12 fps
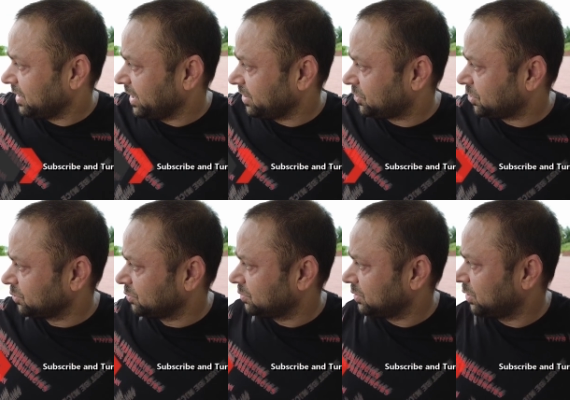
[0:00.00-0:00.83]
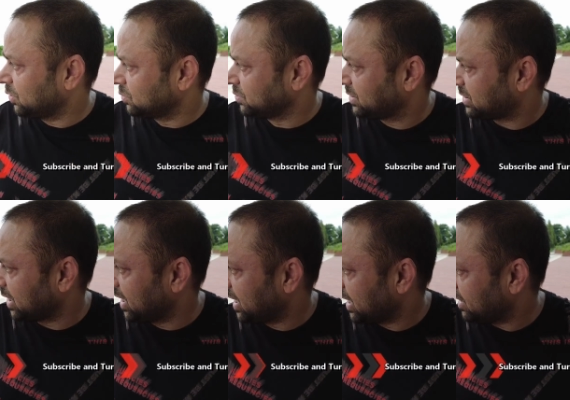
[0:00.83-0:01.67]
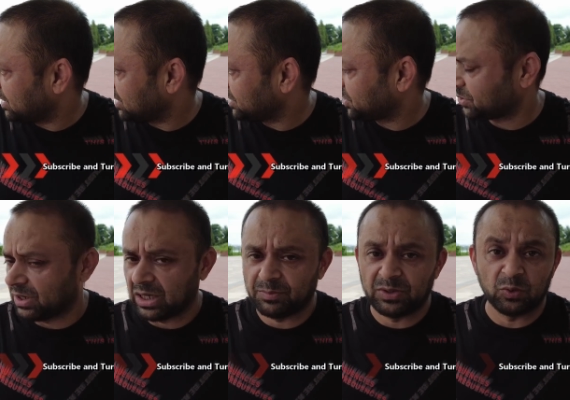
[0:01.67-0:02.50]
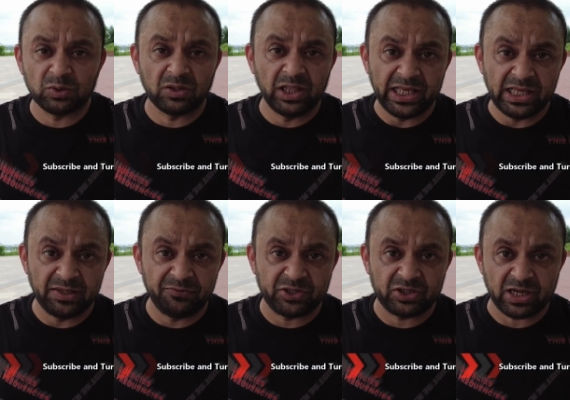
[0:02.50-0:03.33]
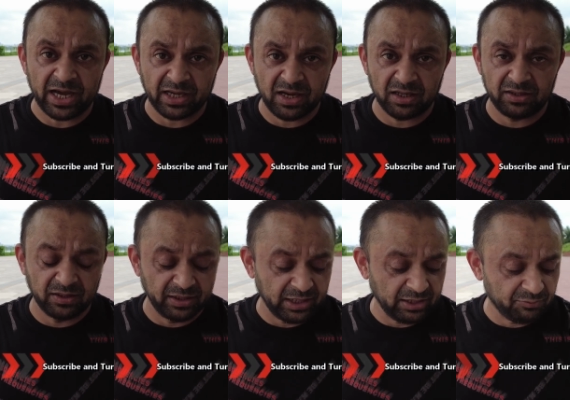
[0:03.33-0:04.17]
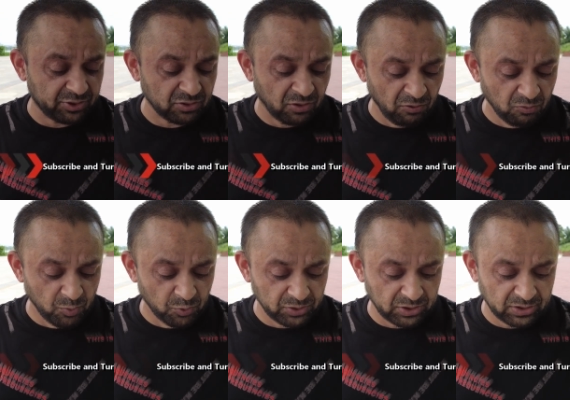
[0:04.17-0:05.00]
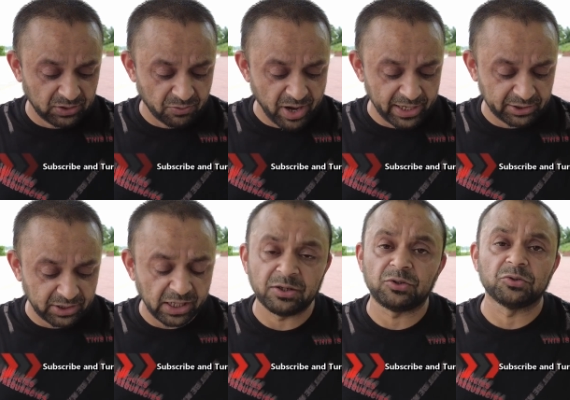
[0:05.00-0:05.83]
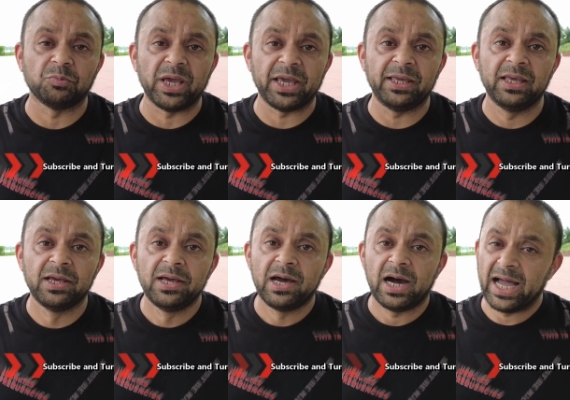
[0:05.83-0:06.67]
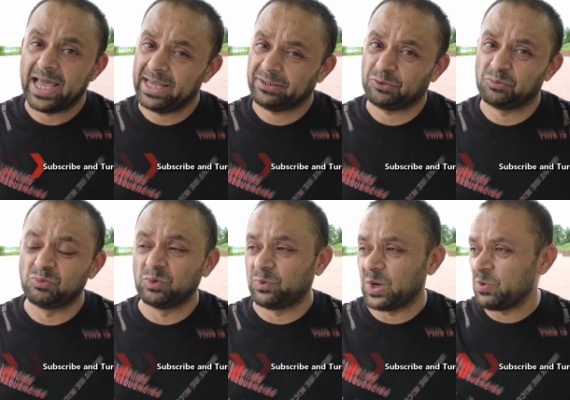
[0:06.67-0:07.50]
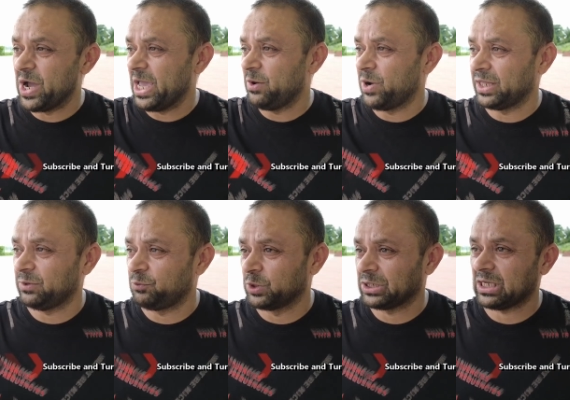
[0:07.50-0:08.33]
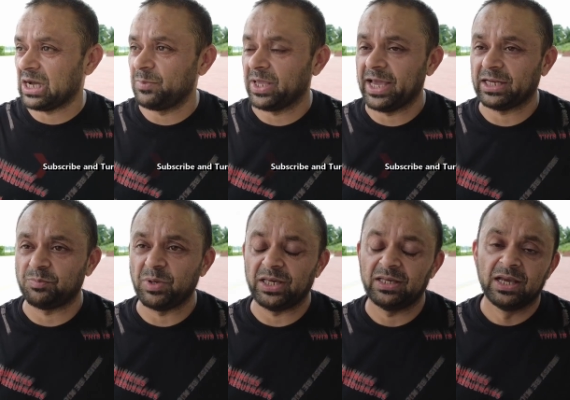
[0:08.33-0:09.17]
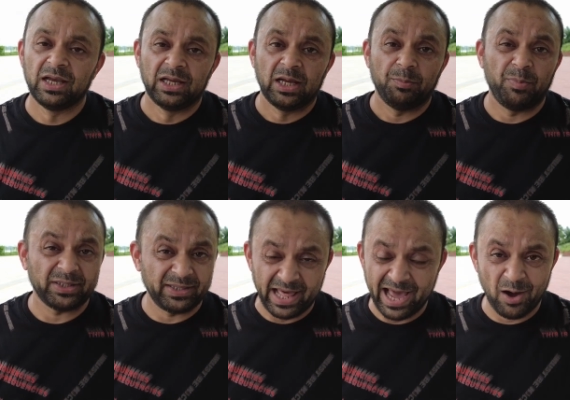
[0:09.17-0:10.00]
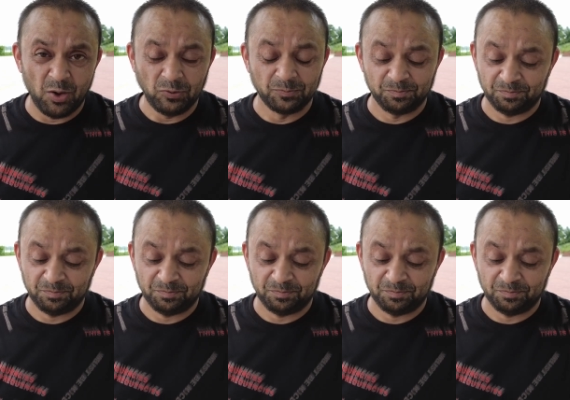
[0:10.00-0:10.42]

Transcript: into those uh, shrub, those leaves. I cut the leaves, almost crashed into me. I had to move away when it was coming at me, but now